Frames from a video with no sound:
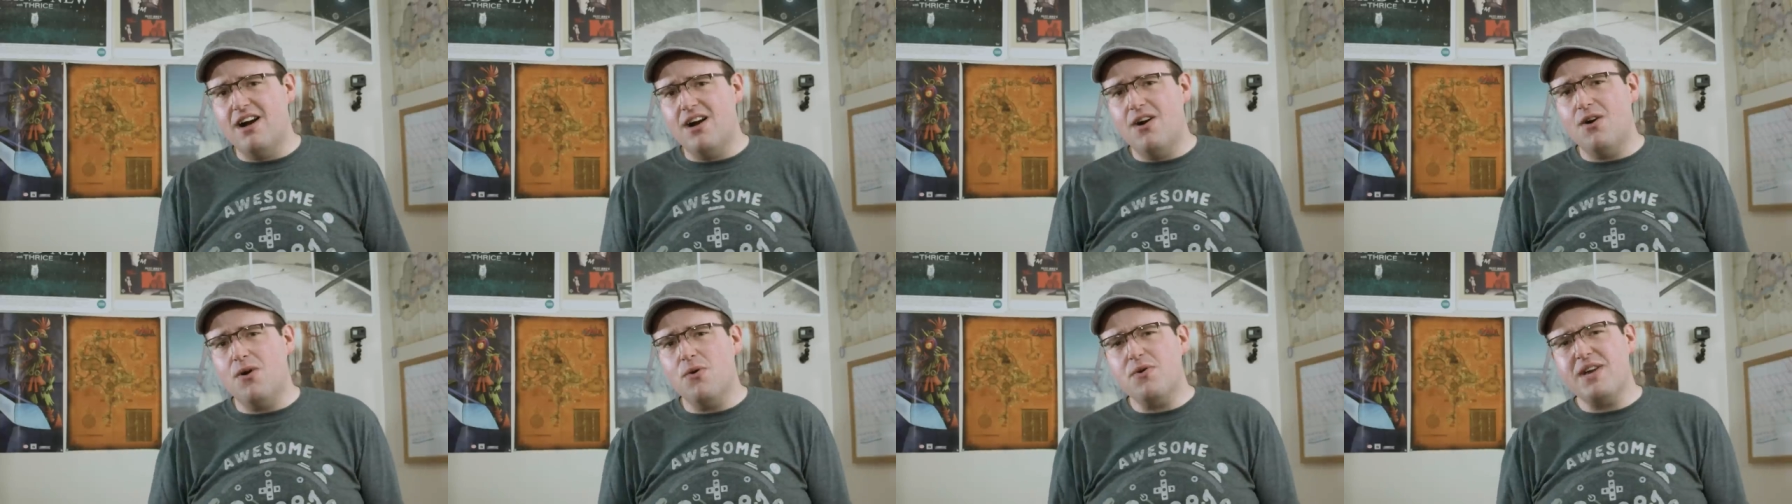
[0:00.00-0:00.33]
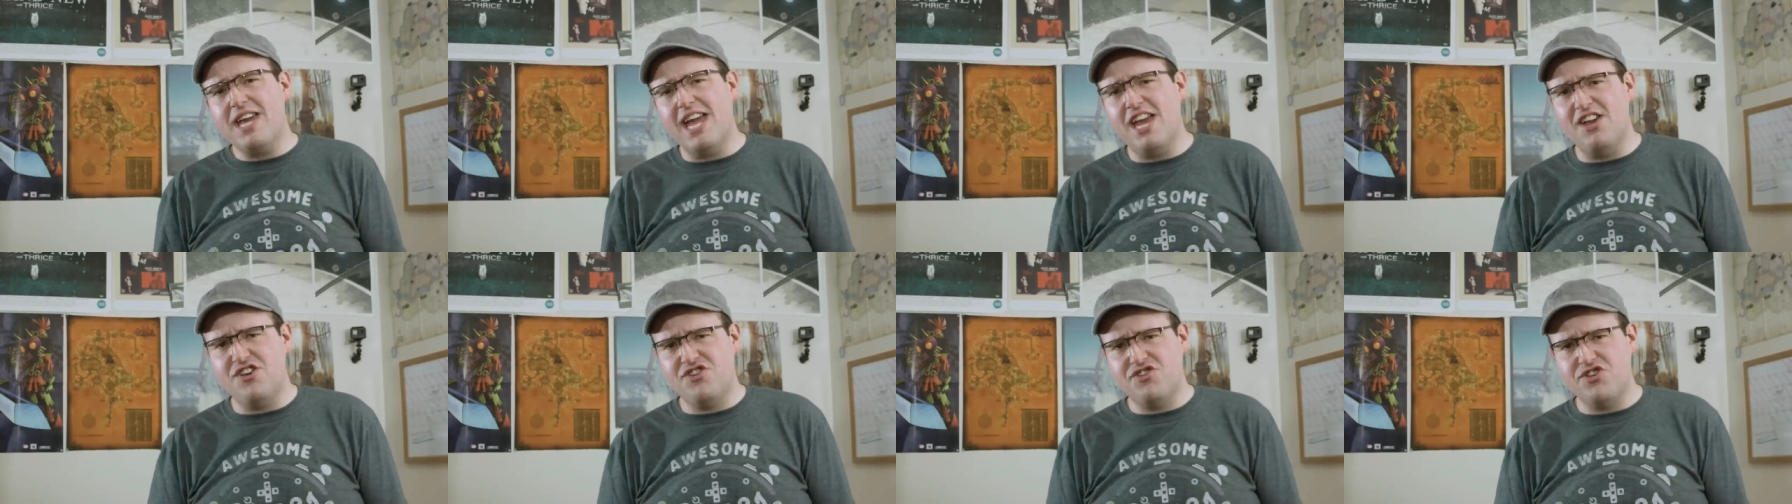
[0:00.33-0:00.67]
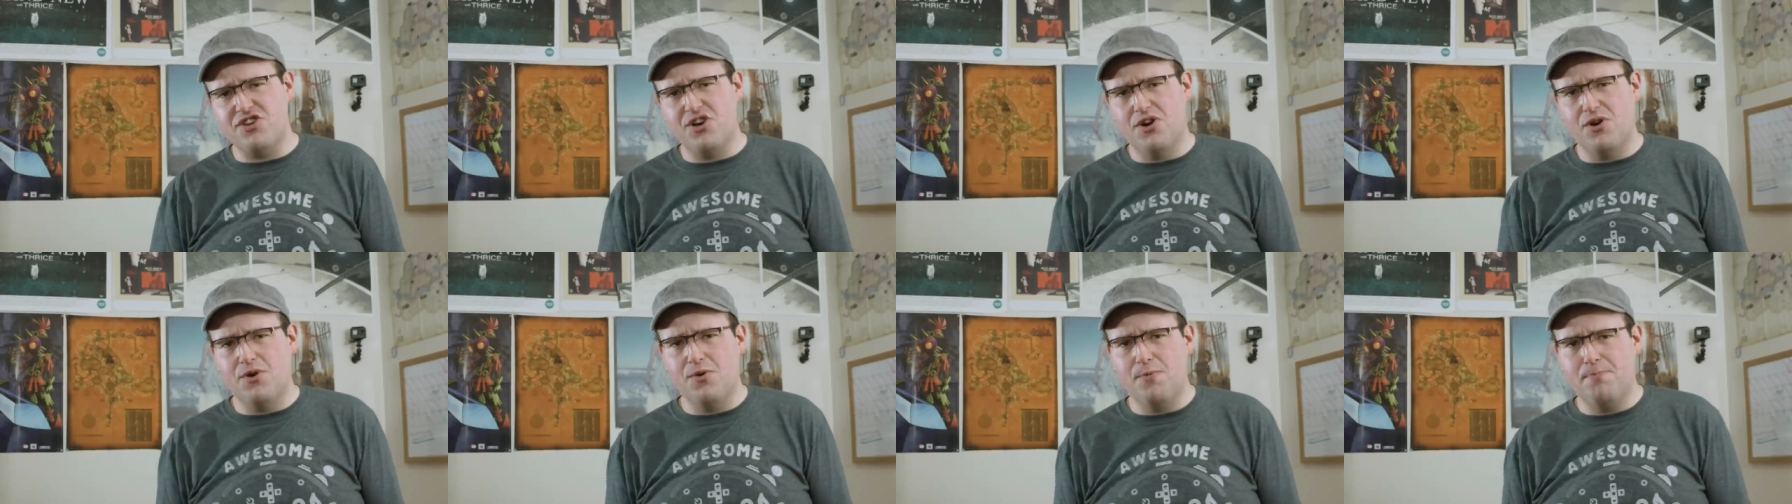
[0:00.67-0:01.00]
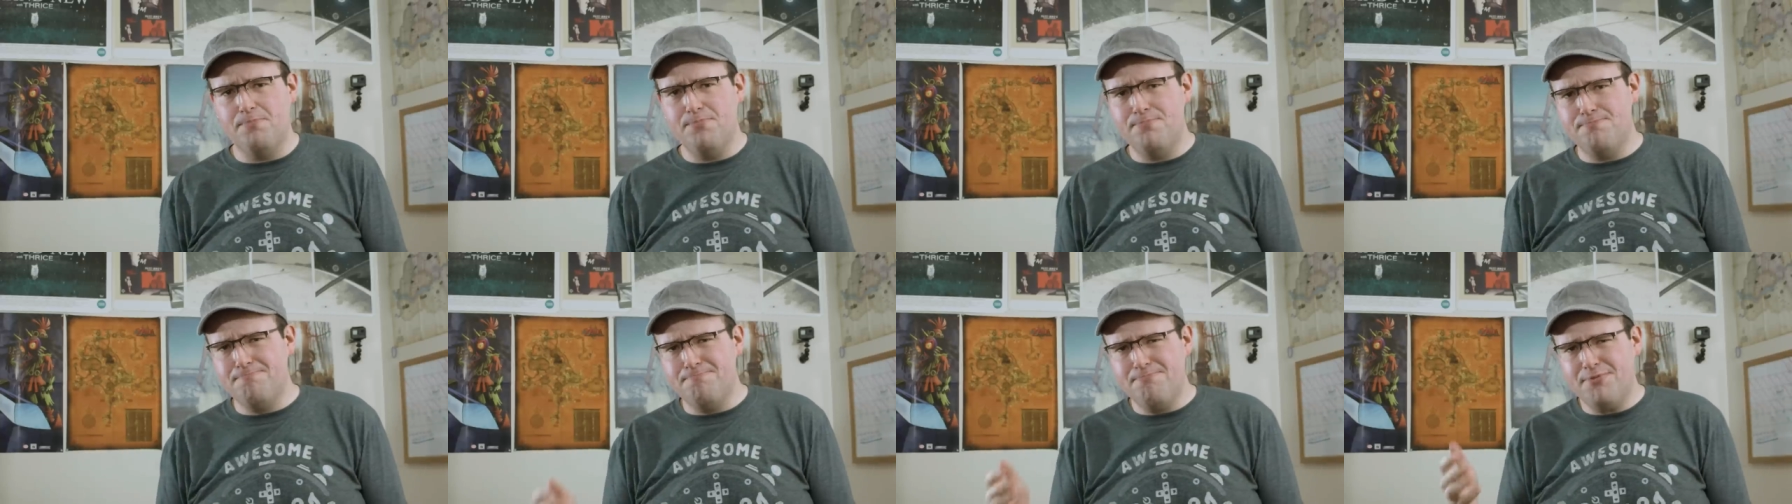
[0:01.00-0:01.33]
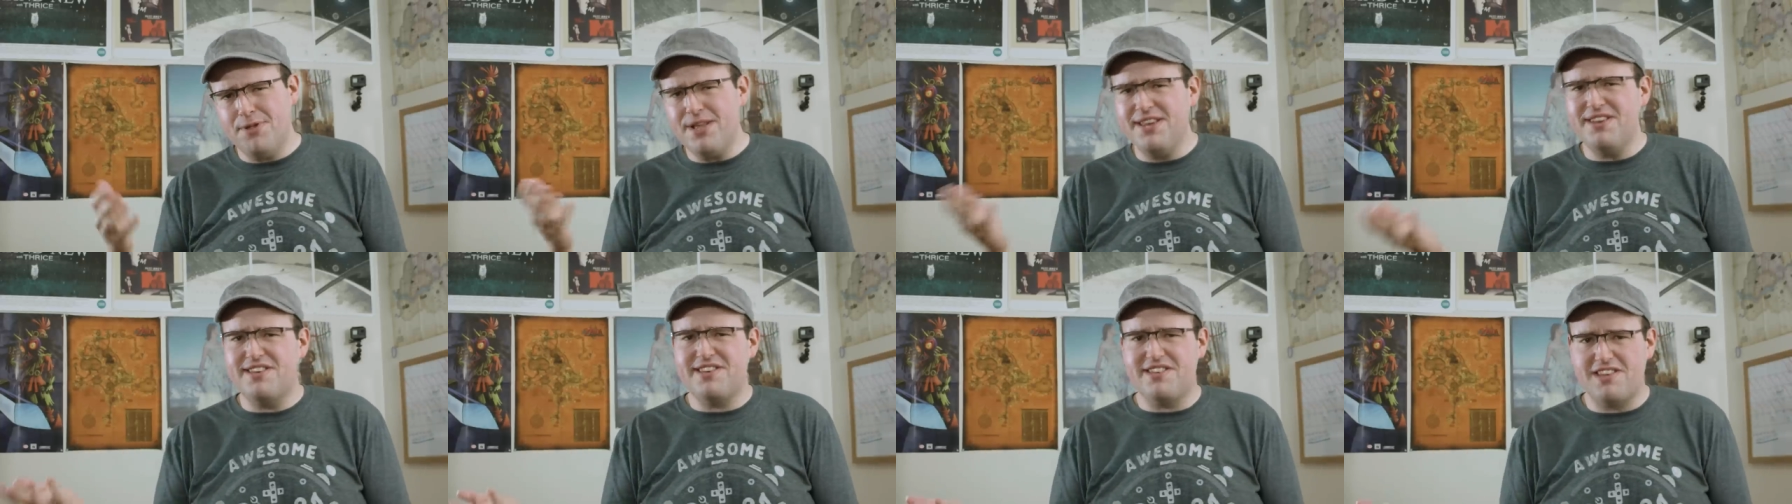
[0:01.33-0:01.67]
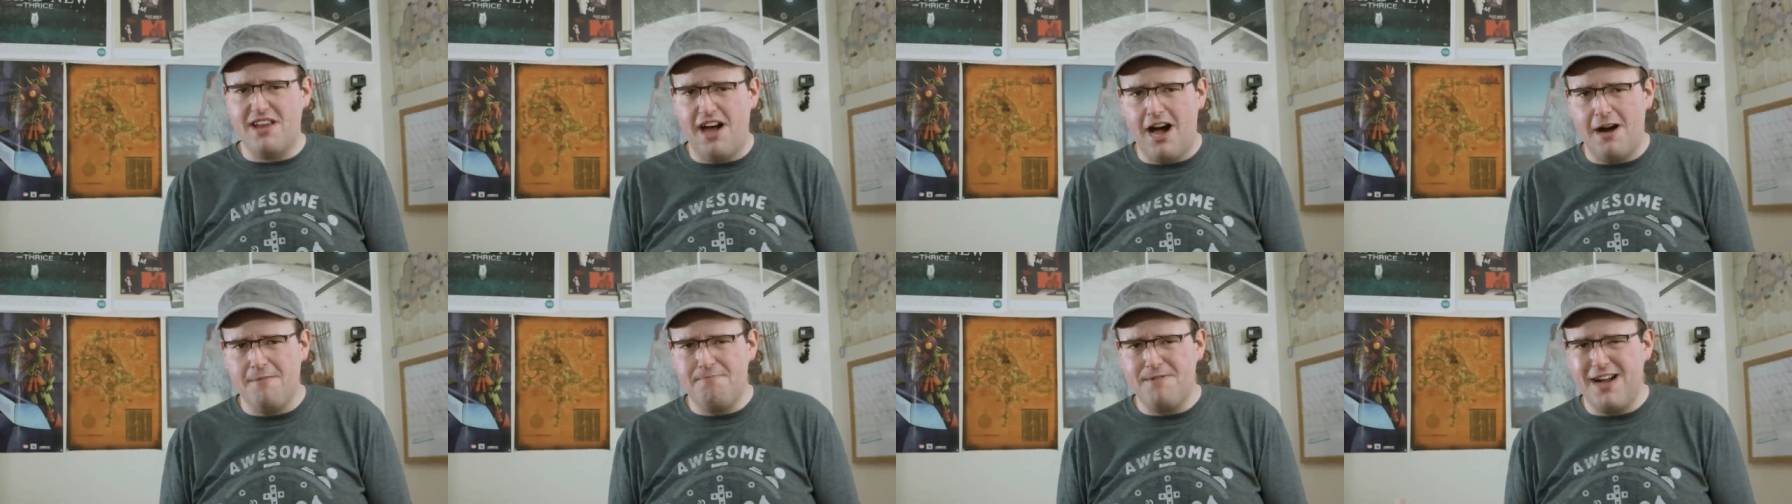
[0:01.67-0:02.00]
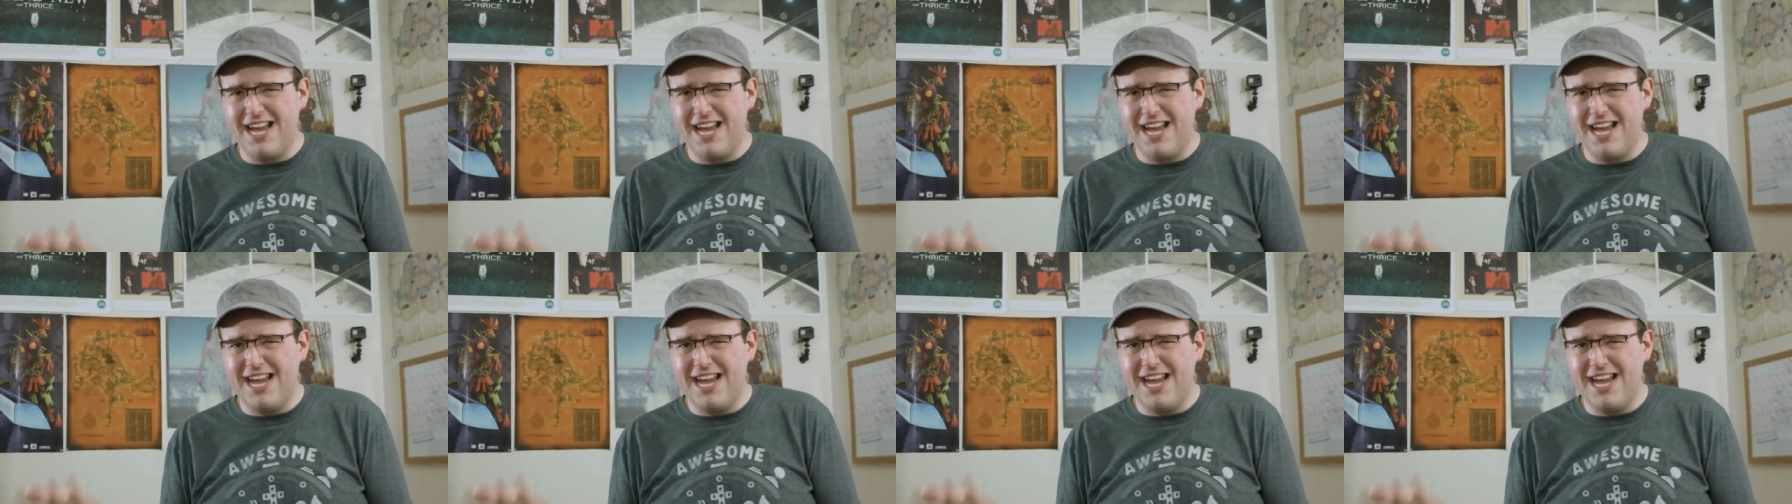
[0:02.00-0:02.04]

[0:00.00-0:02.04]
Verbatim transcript: okay, show, please stop.